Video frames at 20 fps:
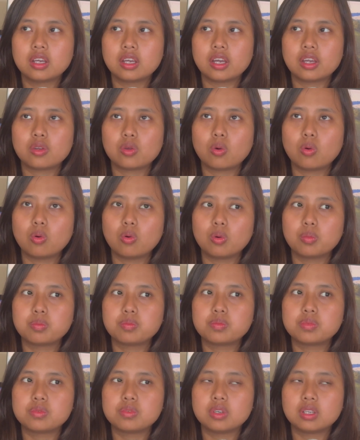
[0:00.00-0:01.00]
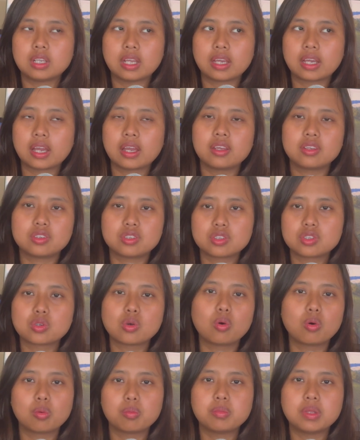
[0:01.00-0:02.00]
it hope like I just
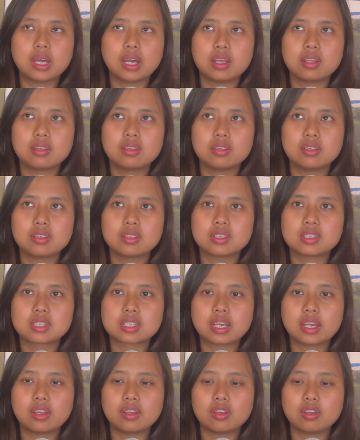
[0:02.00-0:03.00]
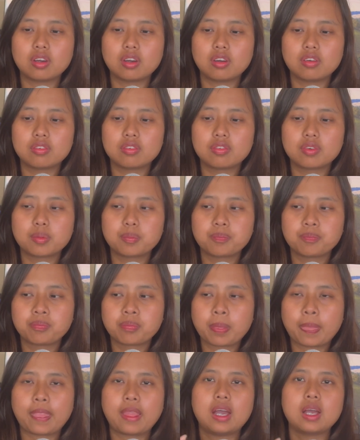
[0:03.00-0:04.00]
hope that this kind of
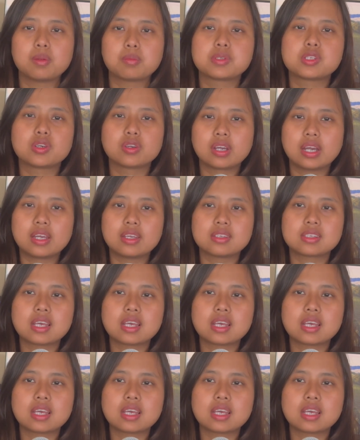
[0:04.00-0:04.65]
helps you guys